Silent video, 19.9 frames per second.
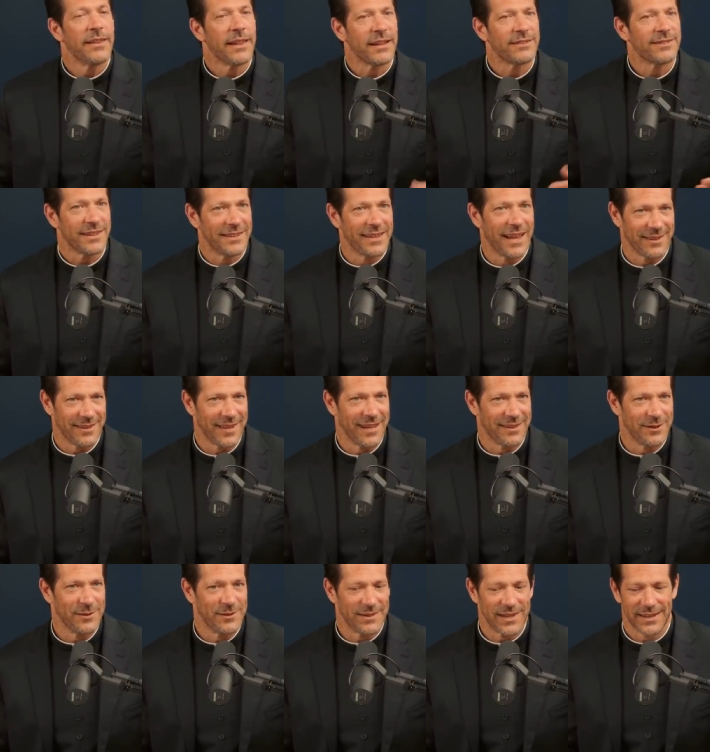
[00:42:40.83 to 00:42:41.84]
And that's, and that,
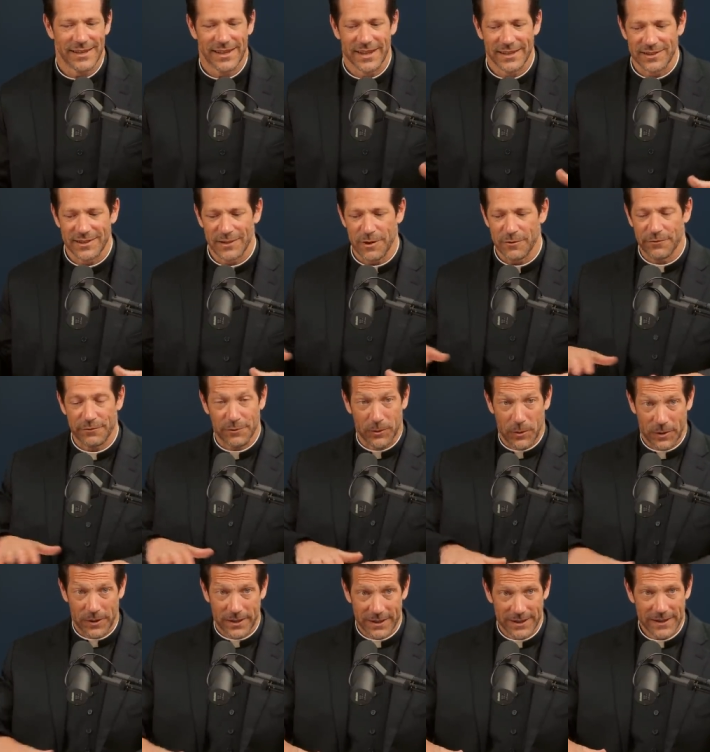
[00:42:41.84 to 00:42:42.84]
as you said, this is the
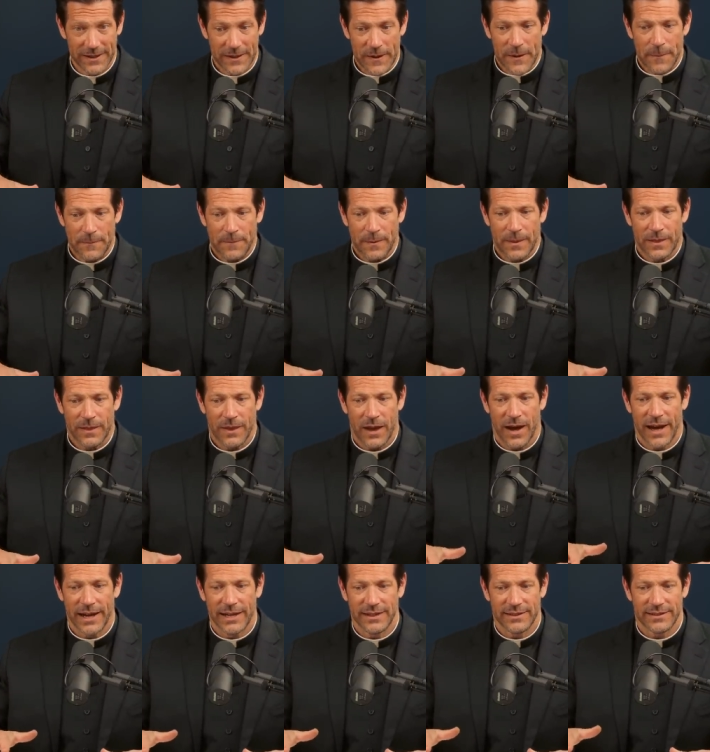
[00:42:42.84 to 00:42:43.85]
floor. The
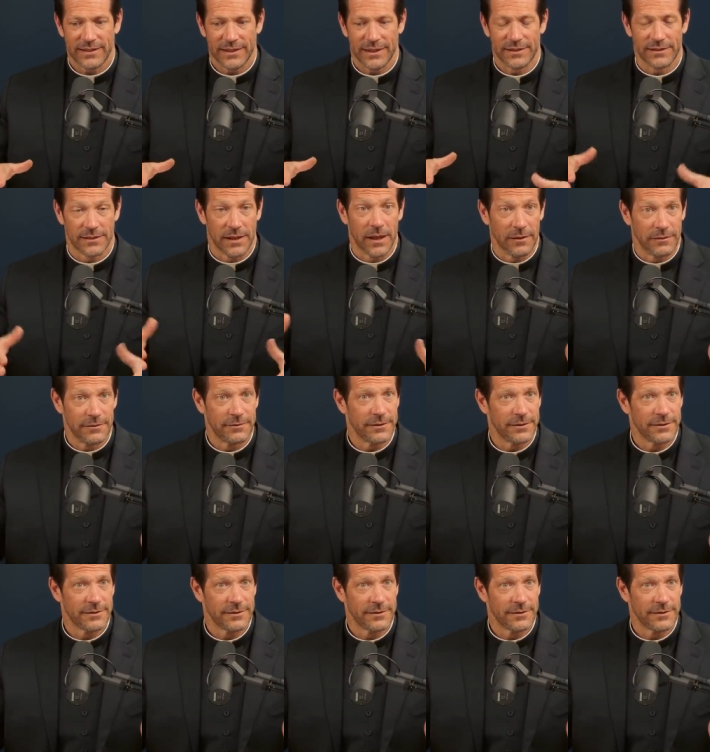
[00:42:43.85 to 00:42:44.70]
heights is love.